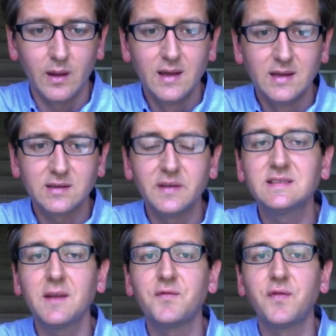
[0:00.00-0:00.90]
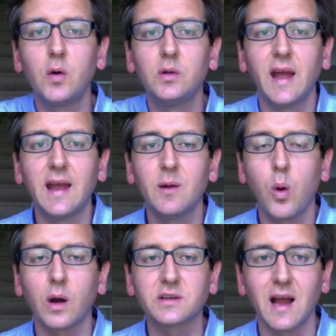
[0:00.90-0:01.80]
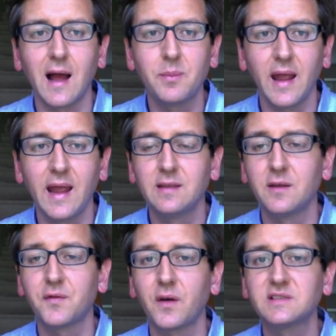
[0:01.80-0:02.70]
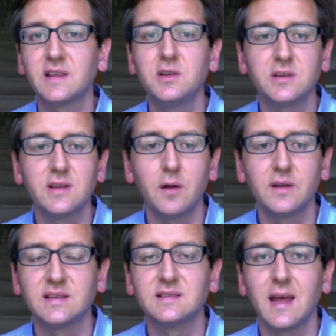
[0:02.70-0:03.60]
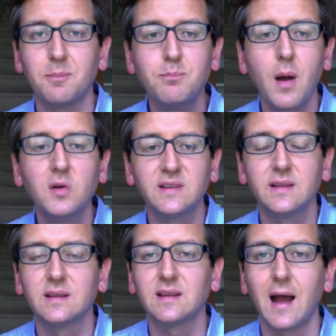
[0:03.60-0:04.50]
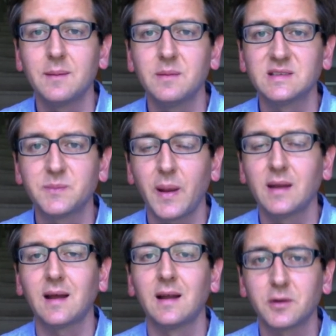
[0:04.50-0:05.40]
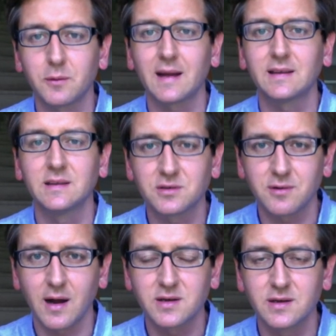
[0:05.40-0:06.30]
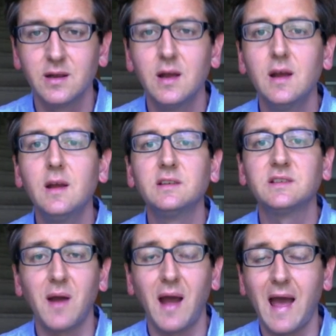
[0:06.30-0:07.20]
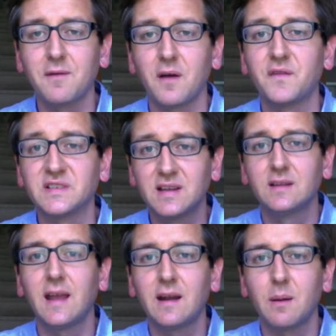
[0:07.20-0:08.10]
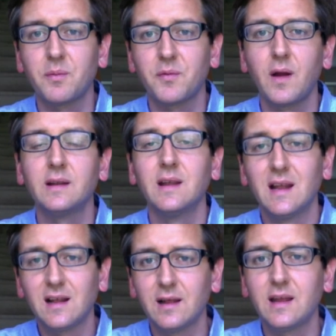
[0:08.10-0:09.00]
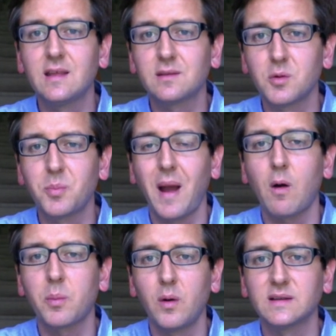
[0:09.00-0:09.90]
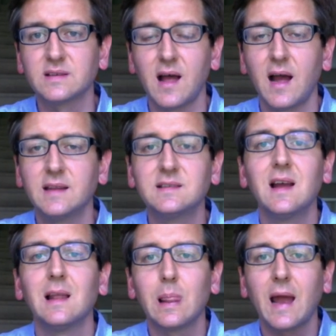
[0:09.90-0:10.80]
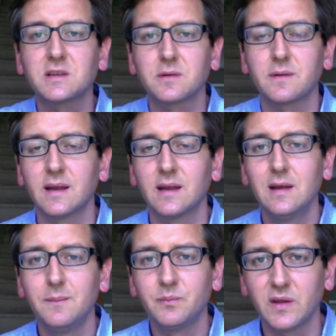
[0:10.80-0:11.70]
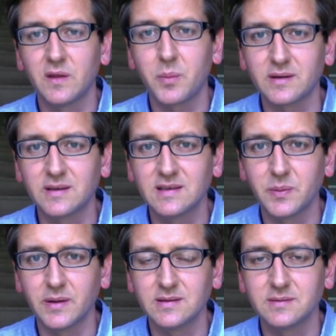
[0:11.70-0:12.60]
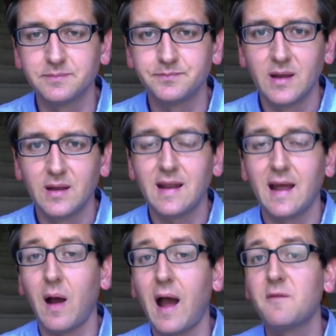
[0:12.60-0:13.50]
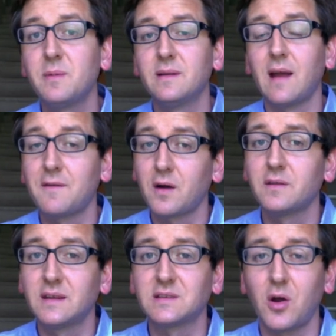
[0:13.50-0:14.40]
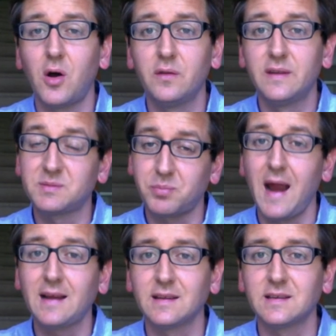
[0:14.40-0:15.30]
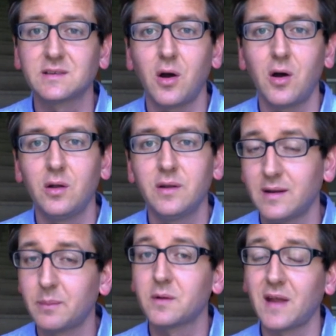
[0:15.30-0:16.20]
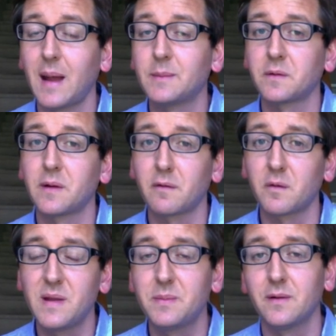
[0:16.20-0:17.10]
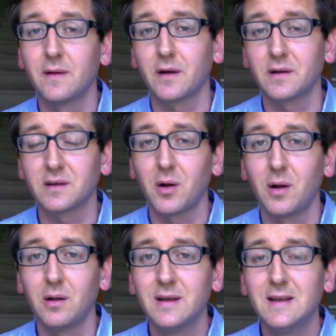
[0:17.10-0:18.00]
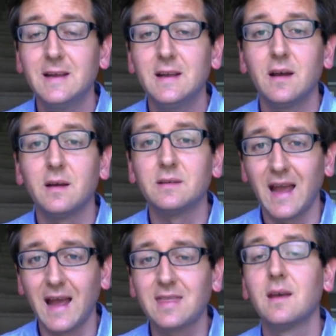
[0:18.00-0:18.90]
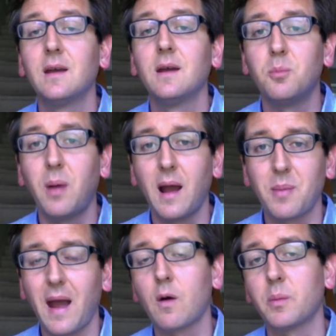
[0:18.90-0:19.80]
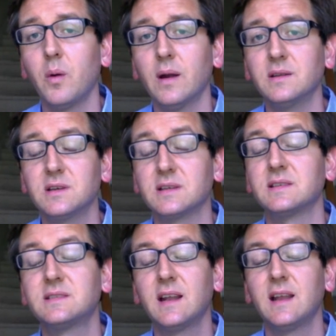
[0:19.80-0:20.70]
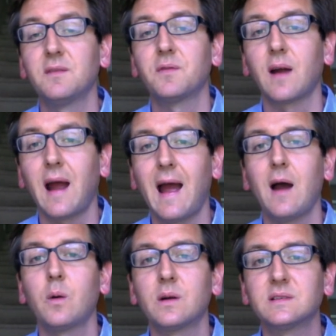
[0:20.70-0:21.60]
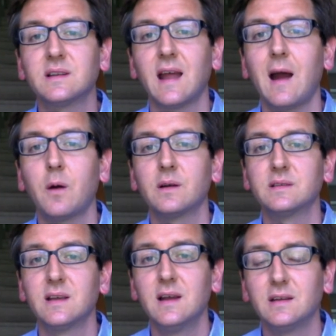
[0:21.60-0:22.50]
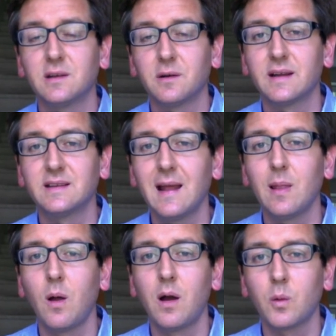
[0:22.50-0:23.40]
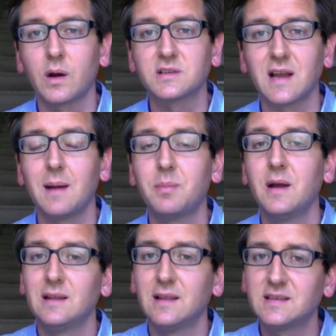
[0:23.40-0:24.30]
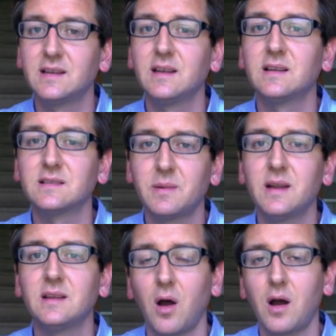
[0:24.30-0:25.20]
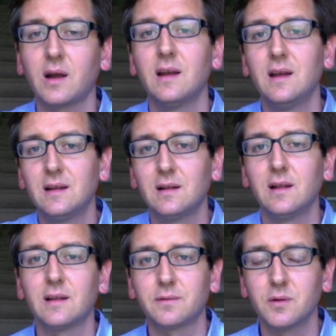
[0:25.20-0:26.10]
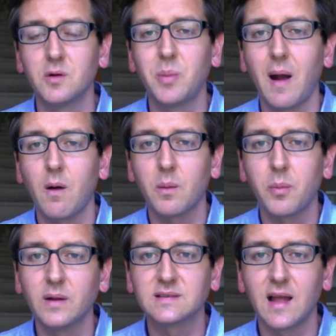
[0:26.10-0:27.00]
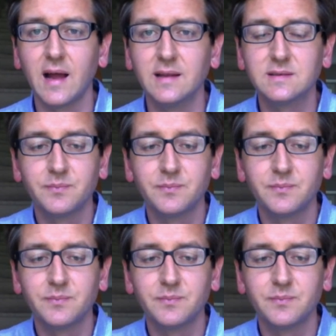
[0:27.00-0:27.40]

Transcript: So, this is a full day workshop, and the first thing you should notice is that most of the time is spent on direct instruction. So, you have a facilitator up front clicking through PowerPoint slides, lecturing to the participants. Now, I've, been, I've heard this called, this practice called a number of times for a number of people, I've heard it called death by PowerPoint, just sitting for hours and hours during a day long workshop, listening to somebody talk, click through PowerPoint slides.